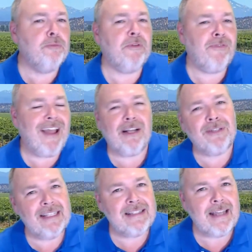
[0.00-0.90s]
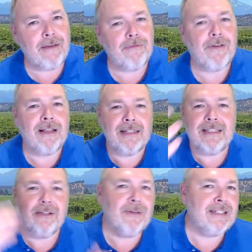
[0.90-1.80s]
of faculty and staff
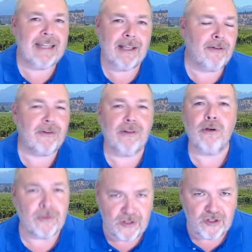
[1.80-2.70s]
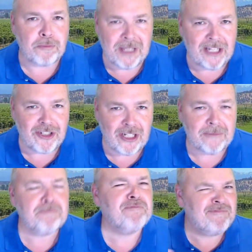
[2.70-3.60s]
volunteering together at a local soup kitchen.
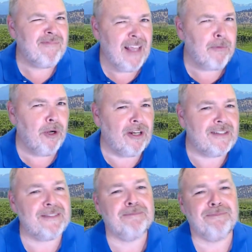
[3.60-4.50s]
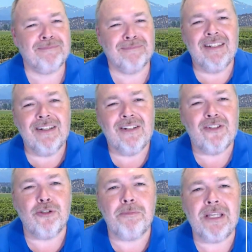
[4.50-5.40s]
That works.
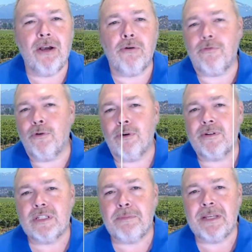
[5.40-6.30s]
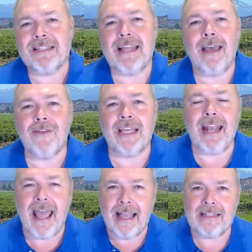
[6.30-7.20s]
2B04 speaks to having
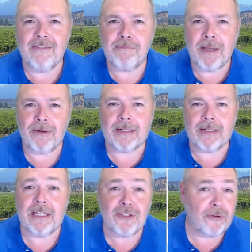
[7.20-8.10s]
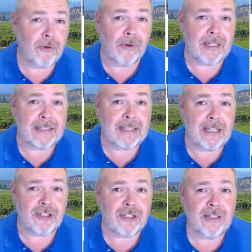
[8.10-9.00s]
an active parent-teacher
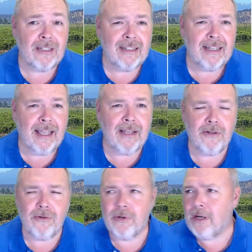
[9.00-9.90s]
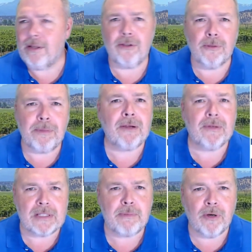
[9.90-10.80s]
organization and/or other
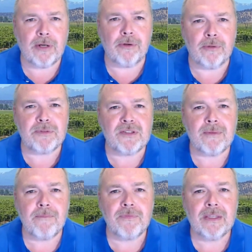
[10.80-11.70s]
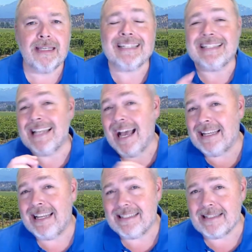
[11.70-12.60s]
parent support groups. It is
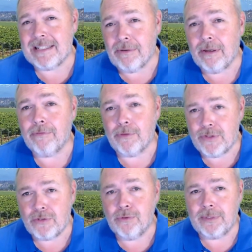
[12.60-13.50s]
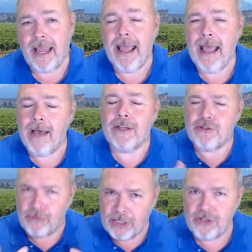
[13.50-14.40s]
not necessary for a school to have a
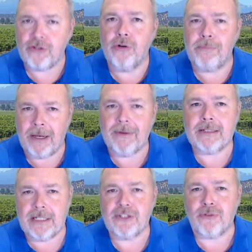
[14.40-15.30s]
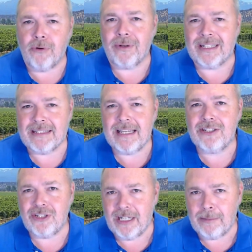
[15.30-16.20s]
traditional parent-teacher
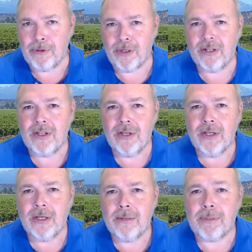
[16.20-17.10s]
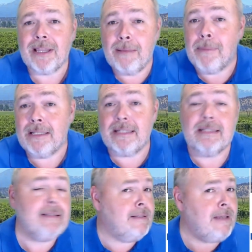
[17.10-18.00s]
organization anymore, but they must in
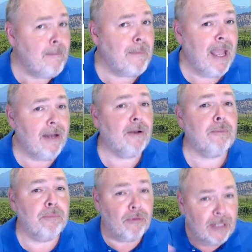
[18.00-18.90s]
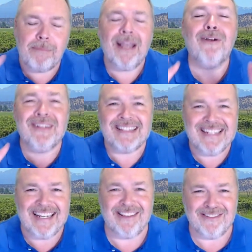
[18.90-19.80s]
some manner bring parents
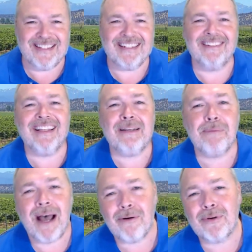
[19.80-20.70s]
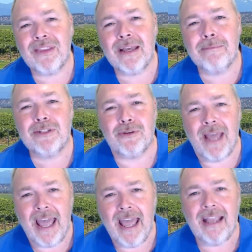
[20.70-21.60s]
together still and empower them to
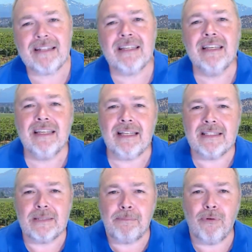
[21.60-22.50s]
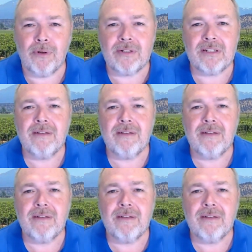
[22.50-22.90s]
act in support